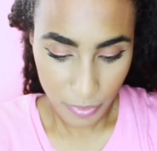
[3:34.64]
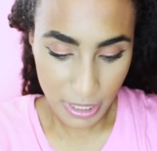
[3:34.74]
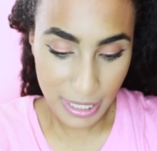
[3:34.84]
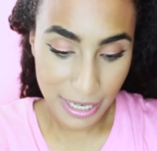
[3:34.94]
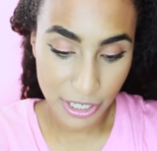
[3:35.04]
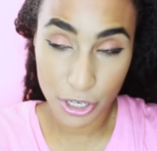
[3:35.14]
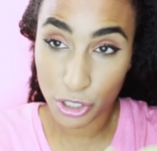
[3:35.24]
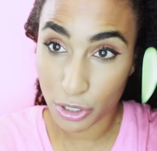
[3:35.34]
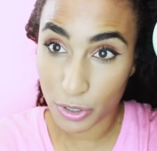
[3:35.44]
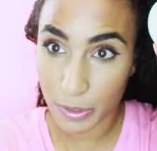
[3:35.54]
There's actually
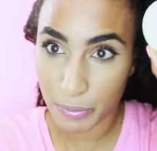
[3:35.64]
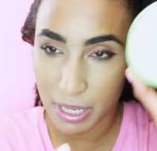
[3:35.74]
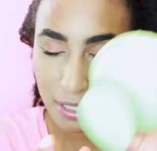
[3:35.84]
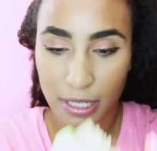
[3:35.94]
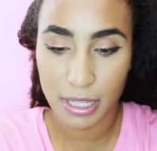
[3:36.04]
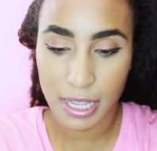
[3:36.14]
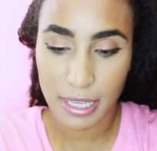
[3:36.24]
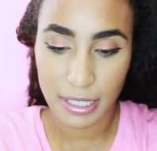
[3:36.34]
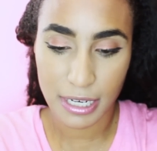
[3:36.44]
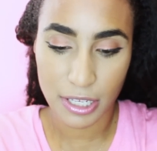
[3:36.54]
2 speeds to
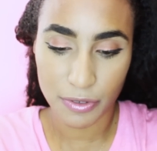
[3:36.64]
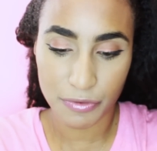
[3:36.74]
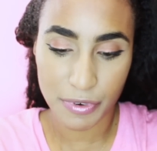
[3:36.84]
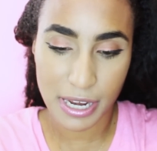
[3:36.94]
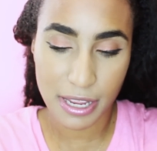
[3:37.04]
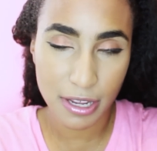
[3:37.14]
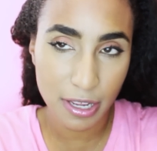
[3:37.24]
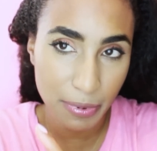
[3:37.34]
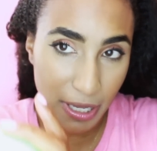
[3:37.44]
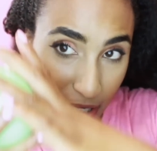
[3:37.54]
this, and it's really
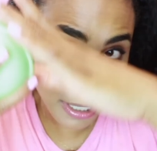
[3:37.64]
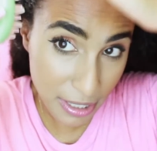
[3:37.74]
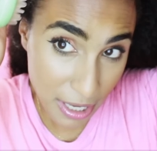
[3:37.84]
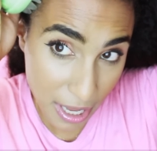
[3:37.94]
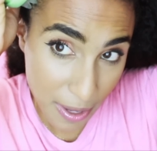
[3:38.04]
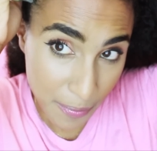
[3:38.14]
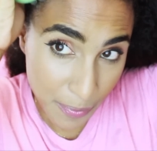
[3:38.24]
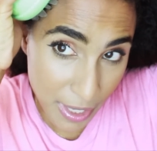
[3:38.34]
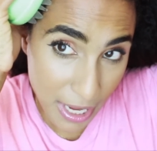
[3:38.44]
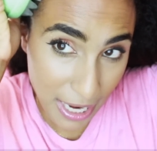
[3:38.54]
good because
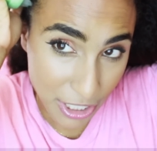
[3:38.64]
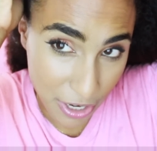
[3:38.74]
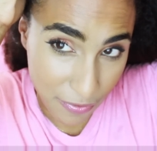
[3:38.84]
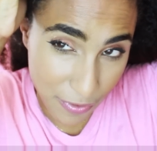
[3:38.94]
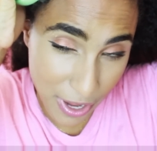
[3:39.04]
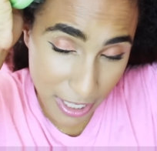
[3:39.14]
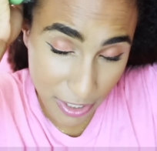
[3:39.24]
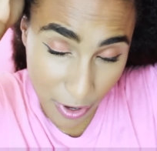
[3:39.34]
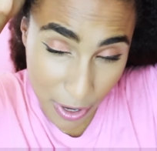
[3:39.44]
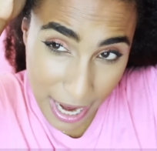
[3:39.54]
it actually
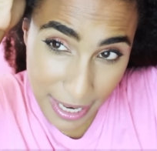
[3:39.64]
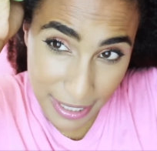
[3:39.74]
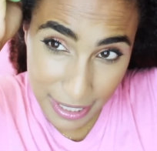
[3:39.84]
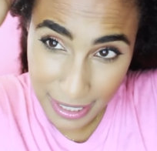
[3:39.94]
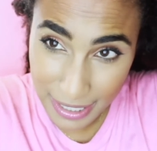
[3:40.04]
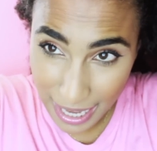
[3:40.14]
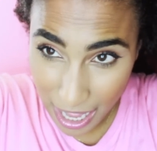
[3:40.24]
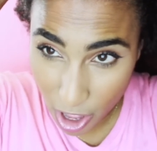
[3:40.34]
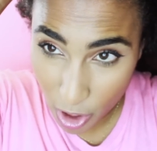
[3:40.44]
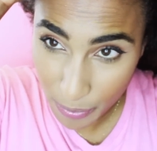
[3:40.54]
exfoliates the
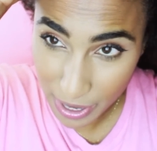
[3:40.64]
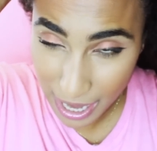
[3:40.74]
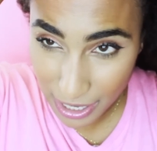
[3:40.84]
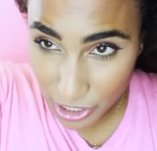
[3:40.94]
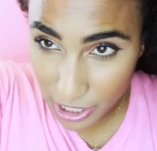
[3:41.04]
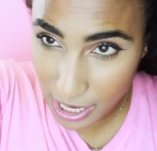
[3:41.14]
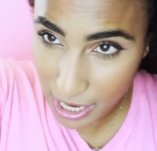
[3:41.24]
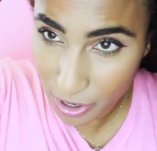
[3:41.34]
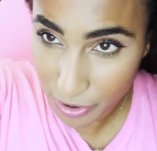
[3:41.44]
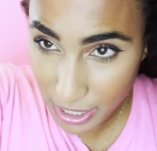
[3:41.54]
scalp, it actually
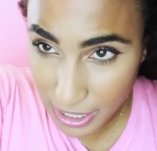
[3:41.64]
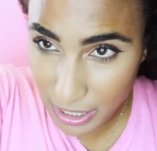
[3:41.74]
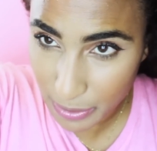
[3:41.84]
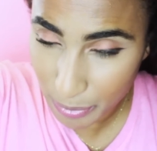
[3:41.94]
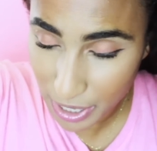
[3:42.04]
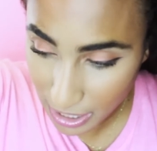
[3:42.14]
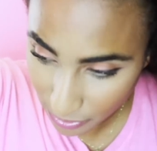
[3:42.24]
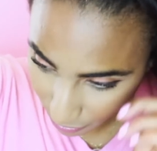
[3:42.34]
increases blood